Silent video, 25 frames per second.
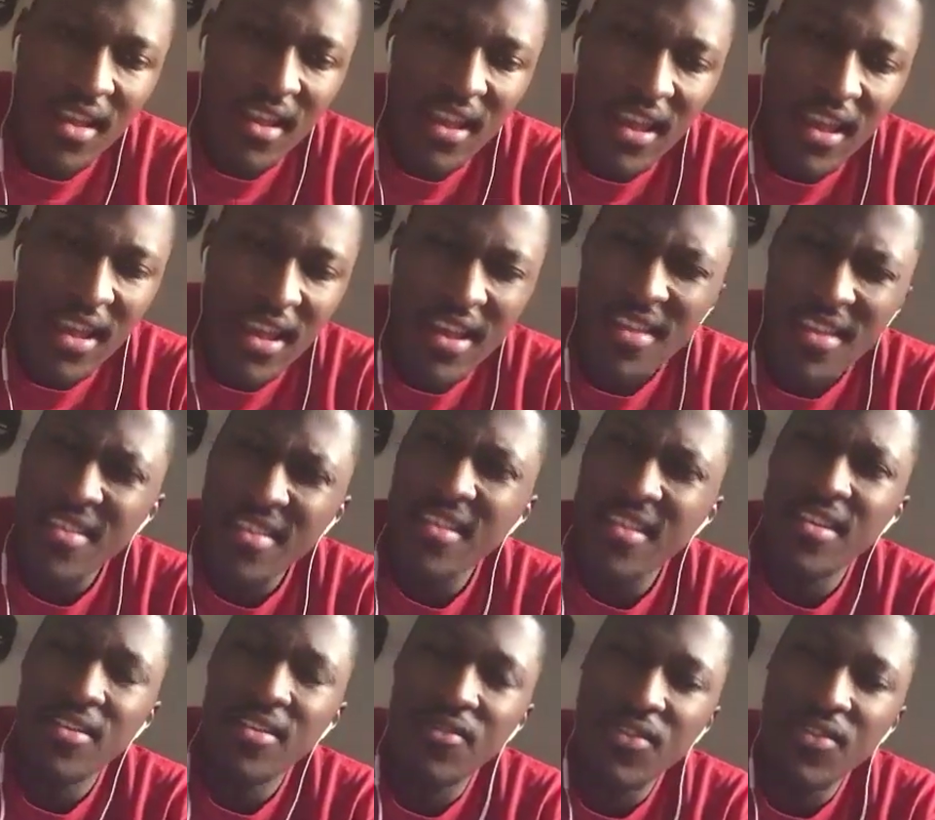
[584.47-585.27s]
and
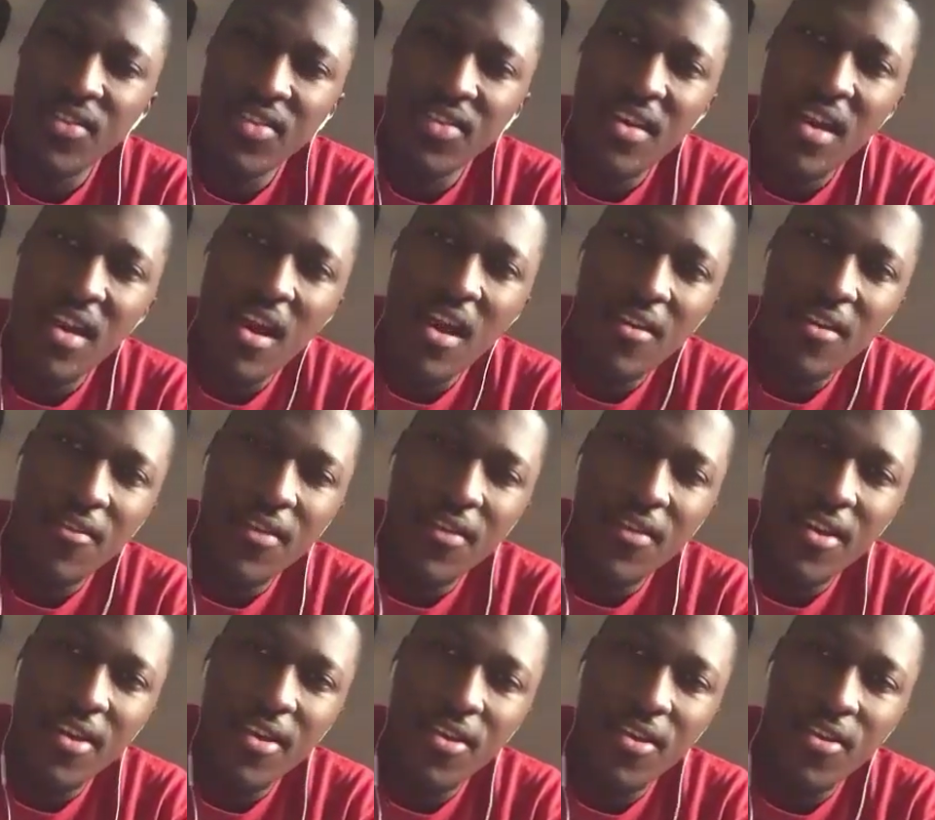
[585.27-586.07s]
then
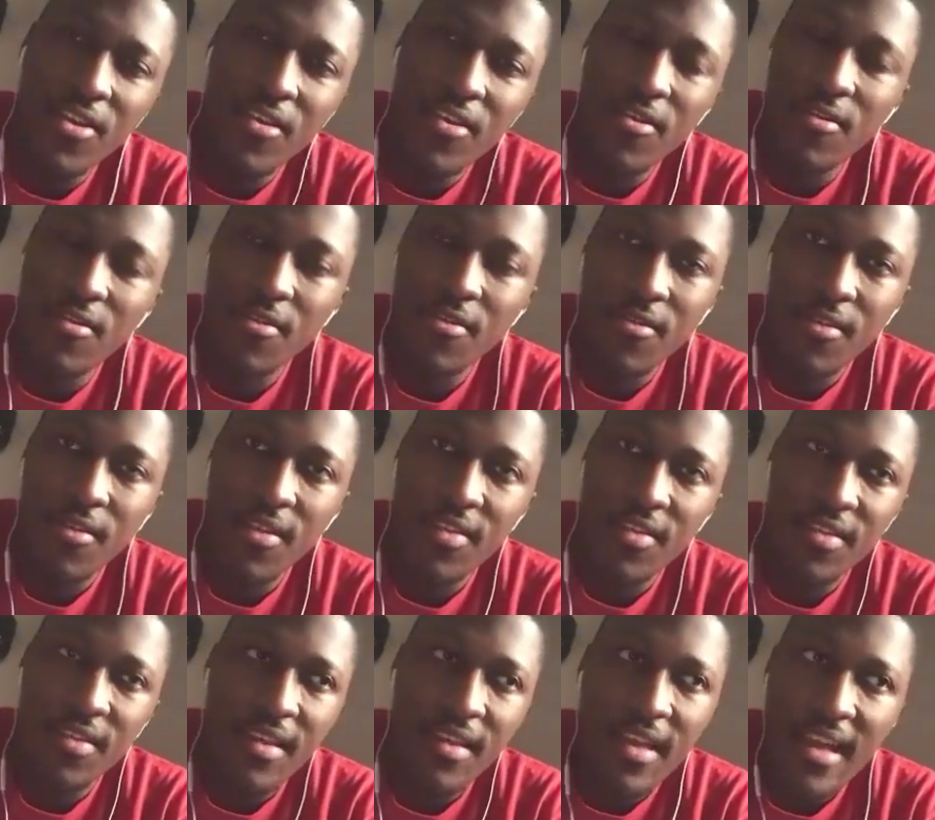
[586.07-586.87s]
photography in general,
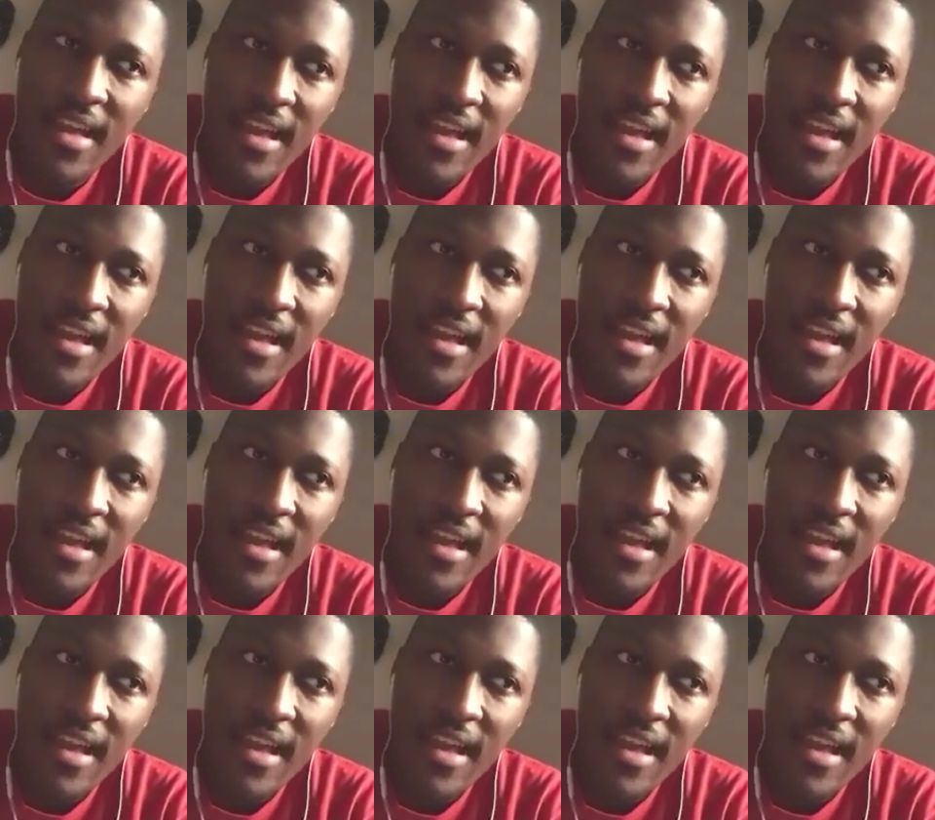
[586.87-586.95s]
because